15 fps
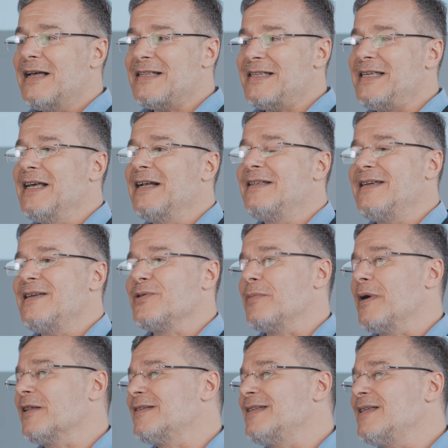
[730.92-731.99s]
DLT is
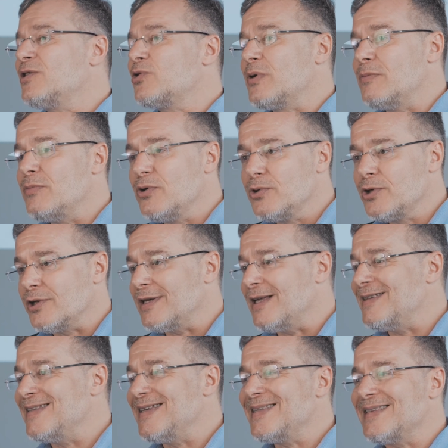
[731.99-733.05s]
about distribution
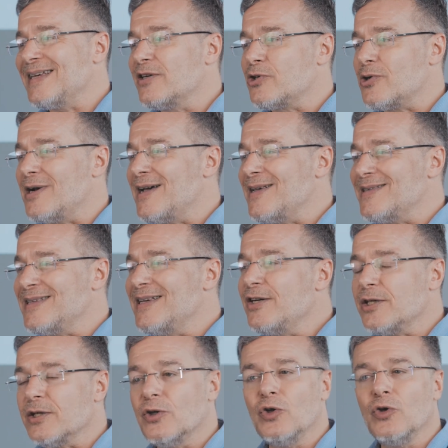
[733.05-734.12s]
and
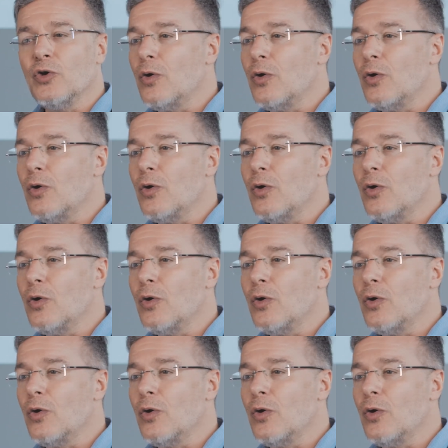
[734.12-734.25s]
decentralization.